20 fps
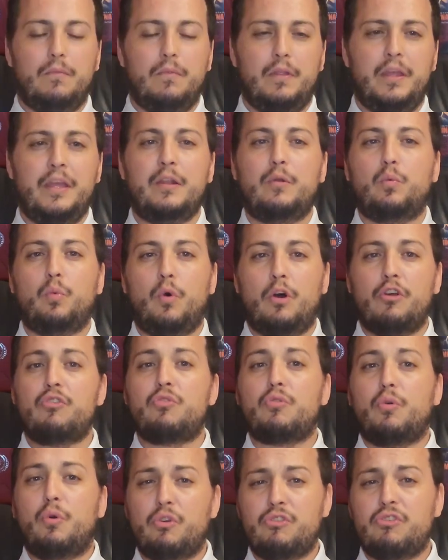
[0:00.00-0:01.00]
It was
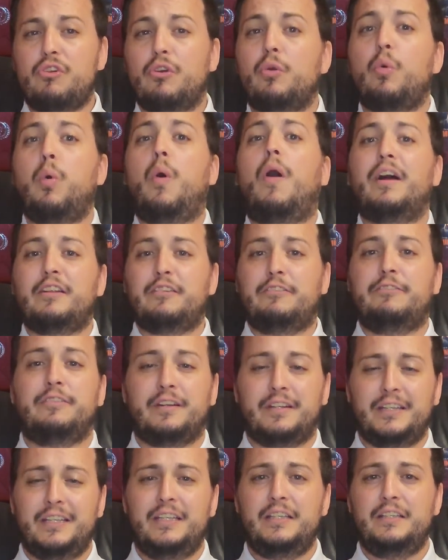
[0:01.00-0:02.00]
also quite
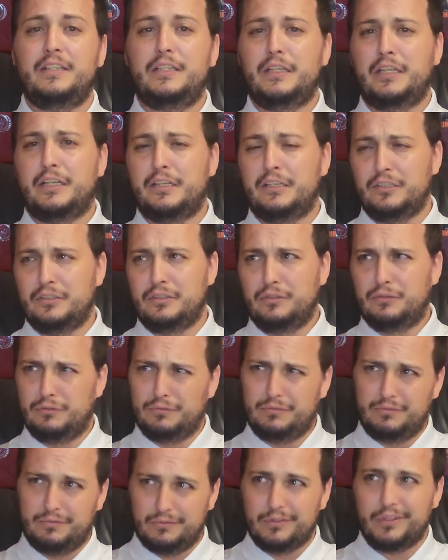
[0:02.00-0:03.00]
funny in an,
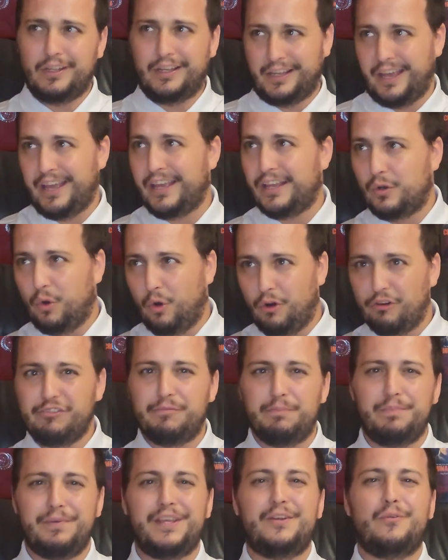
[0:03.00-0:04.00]
again,
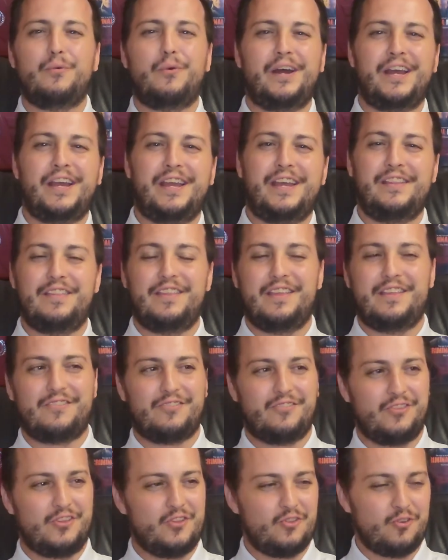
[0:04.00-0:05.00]
offbeat way. There's
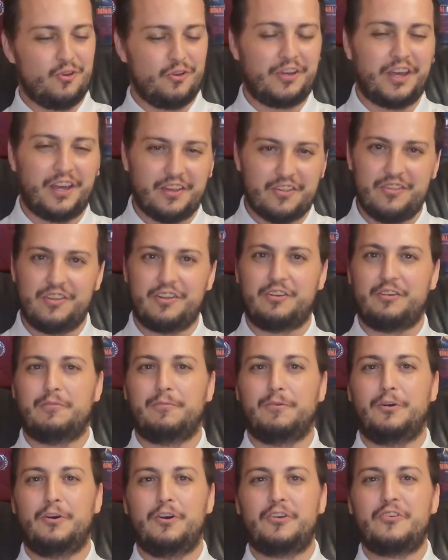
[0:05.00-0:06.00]
these sarcastic
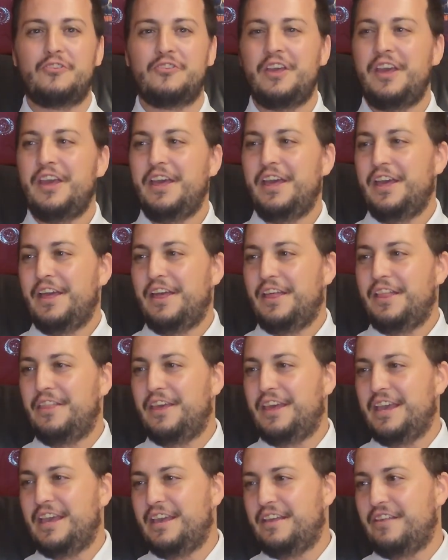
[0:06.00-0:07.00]
remarks.
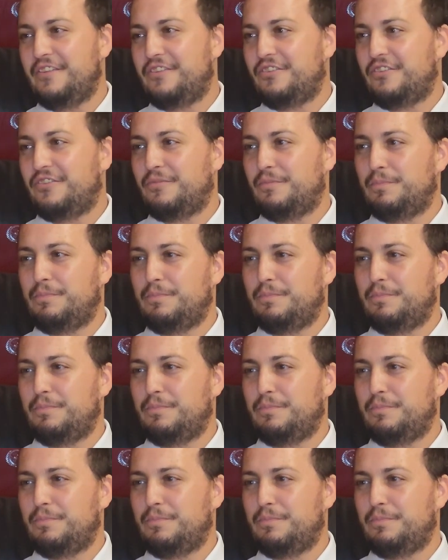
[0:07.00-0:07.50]
There's